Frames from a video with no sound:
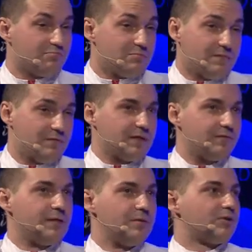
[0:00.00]

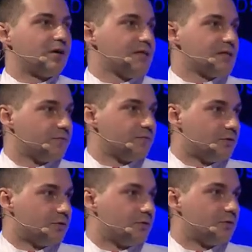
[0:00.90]
even the price
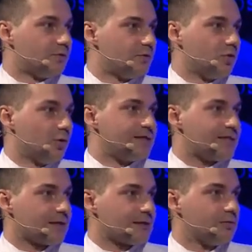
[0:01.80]
for robot
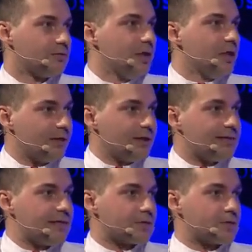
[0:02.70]
taxi will get
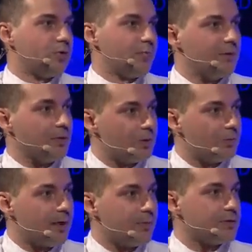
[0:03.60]
down, so more people will
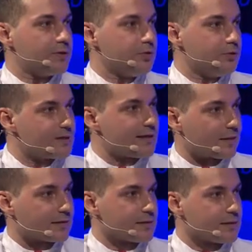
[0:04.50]
be able to use
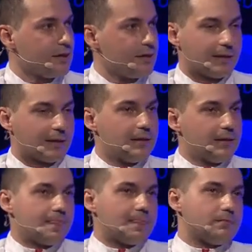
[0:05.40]
taxis. Like,
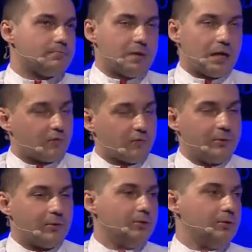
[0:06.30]
a lot of
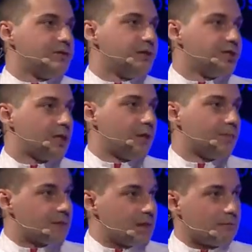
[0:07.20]
people will lose their
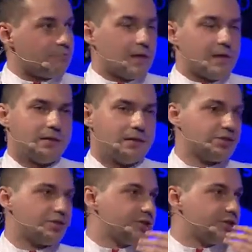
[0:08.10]
jobs, and the
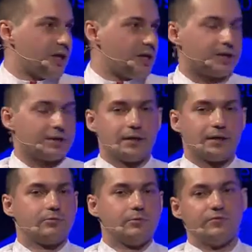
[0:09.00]
industry is changing. Like, it
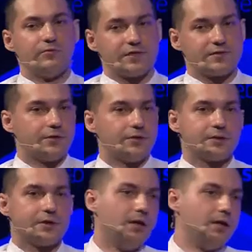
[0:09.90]
will be vice
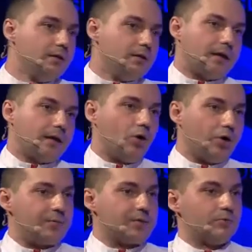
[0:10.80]
versa. Like,
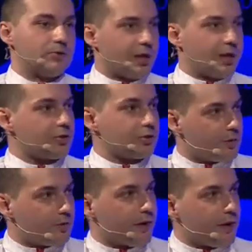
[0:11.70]
OEMs will try to
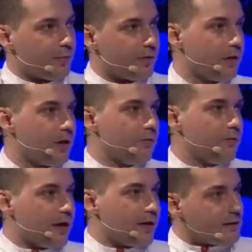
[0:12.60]
collaborate with
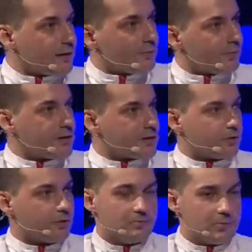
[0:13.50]
IT companies.
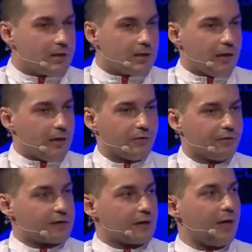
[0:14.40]
So a lot of
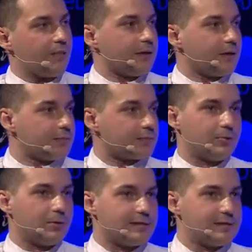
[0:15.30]
things are happening, so
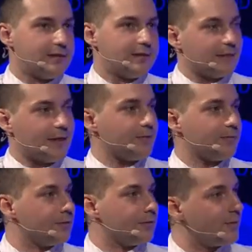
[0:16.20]
we'll see it like
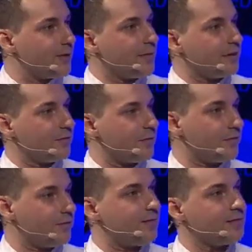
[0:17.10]
in upcoming
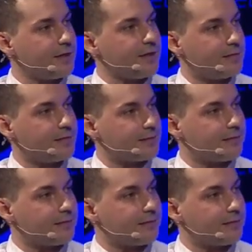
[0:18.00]
5-10 years.